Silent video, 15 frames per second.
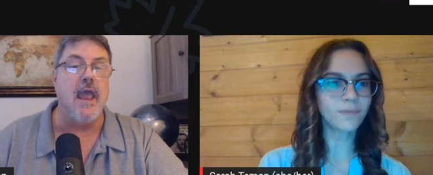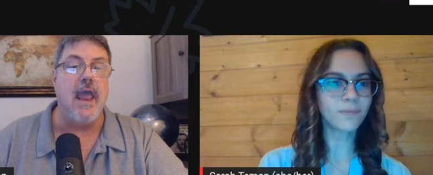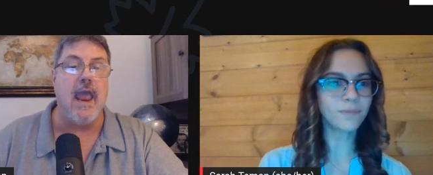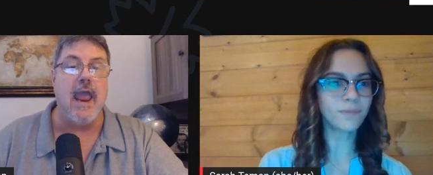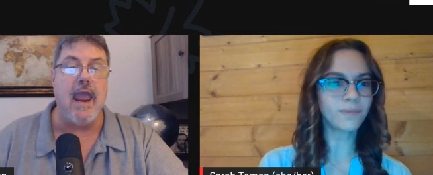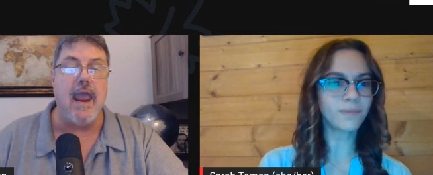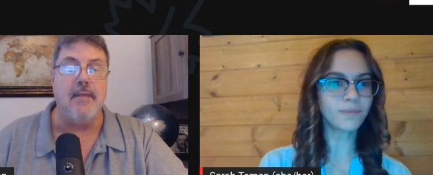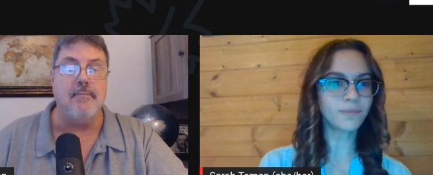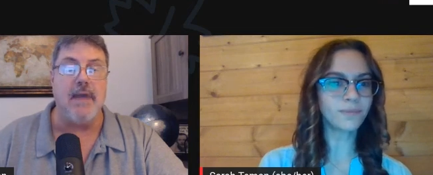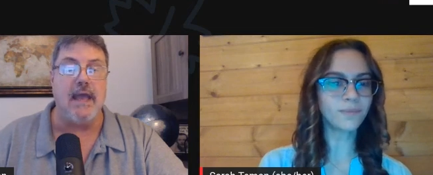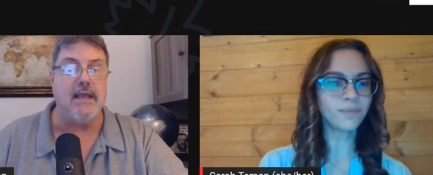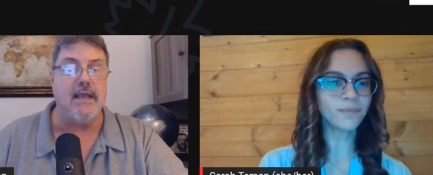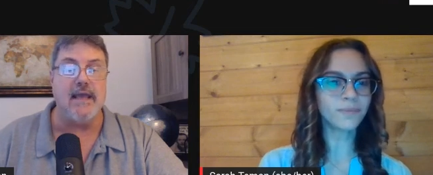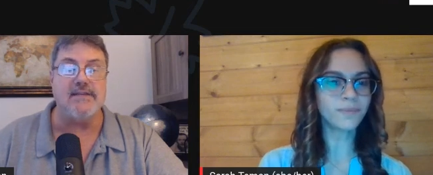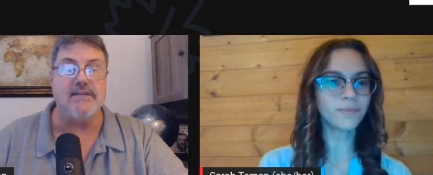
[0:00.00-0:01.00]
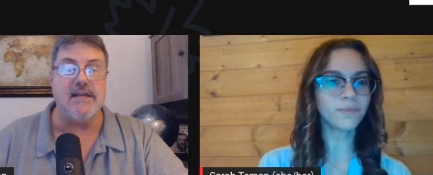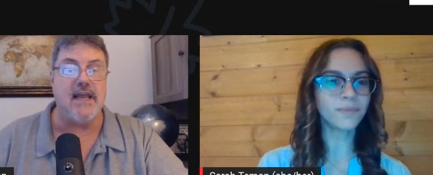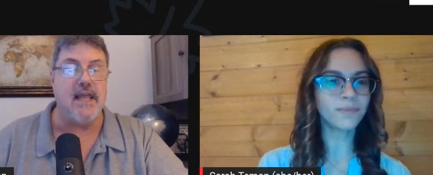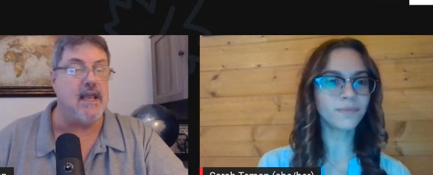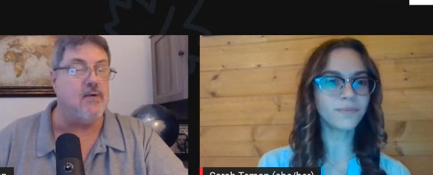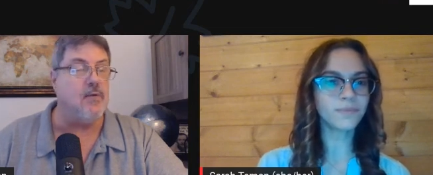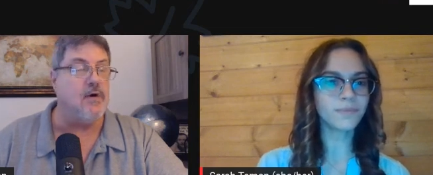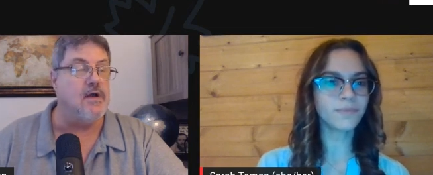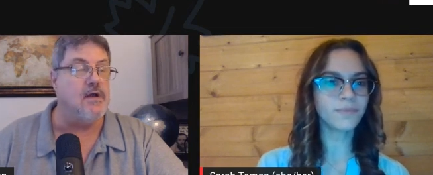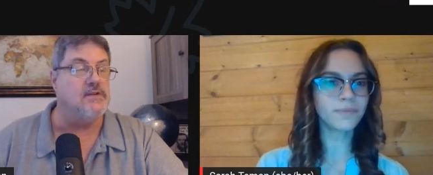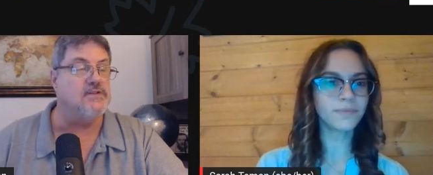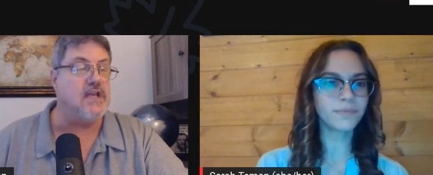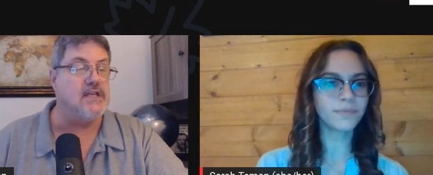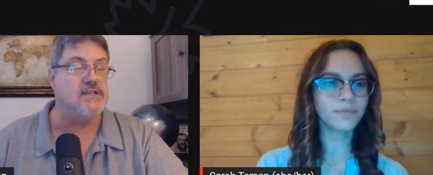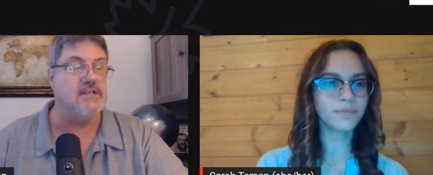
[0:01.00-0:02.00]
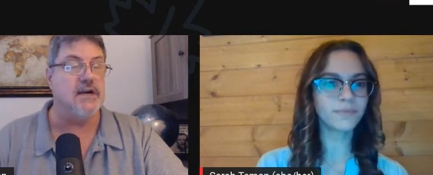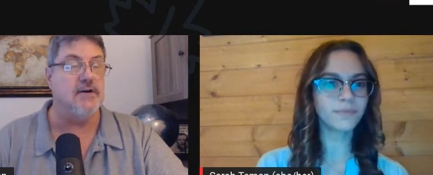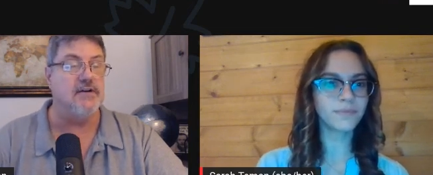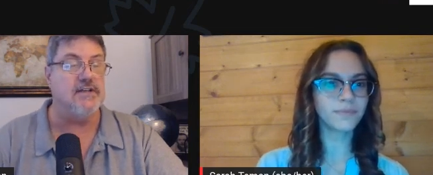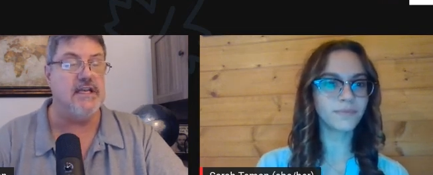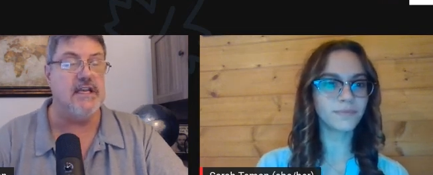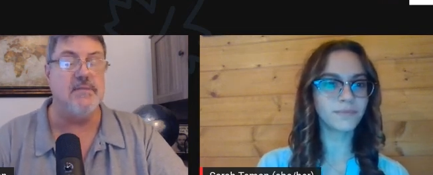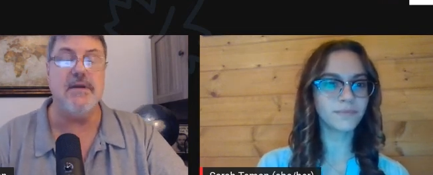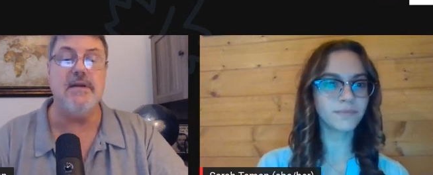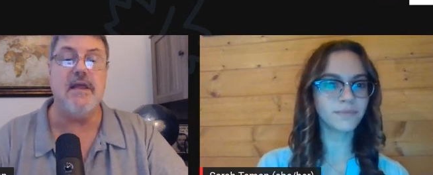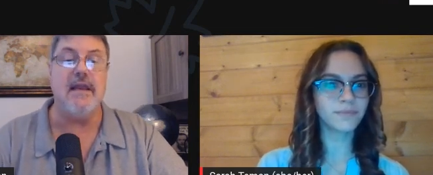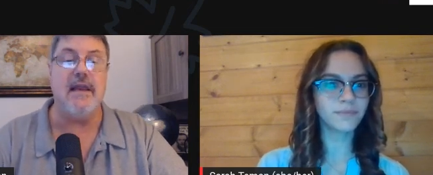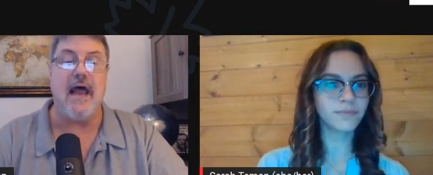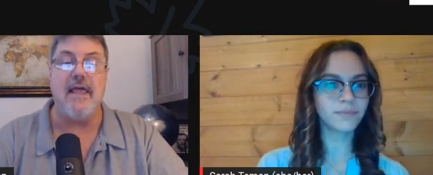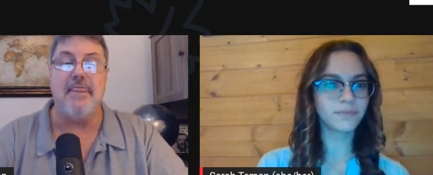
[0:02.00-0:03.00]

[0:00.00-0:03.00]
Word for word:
Speaker 1: And my guest today was Sarah Teman, and I